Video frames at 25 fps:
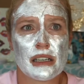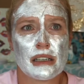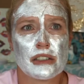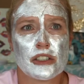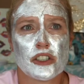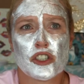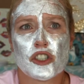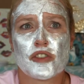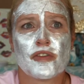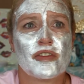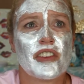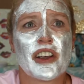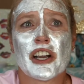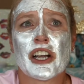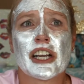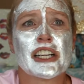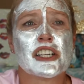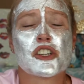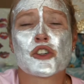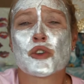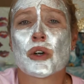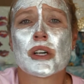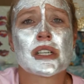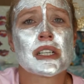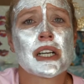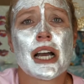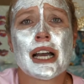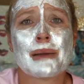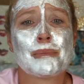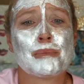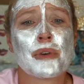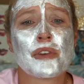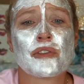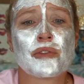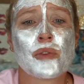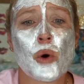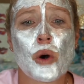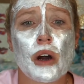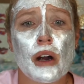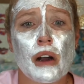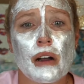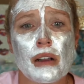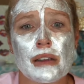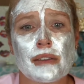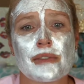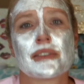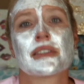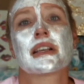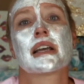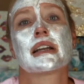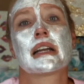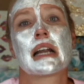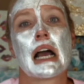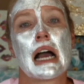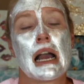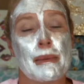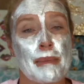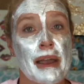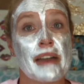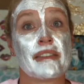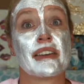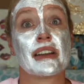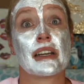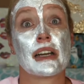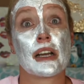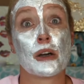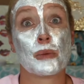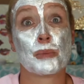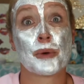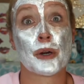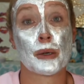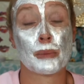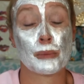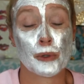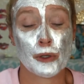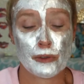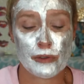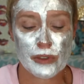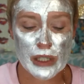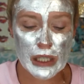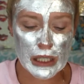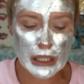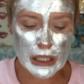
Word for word: very short time before. All of a sudden, I'm having to help her move.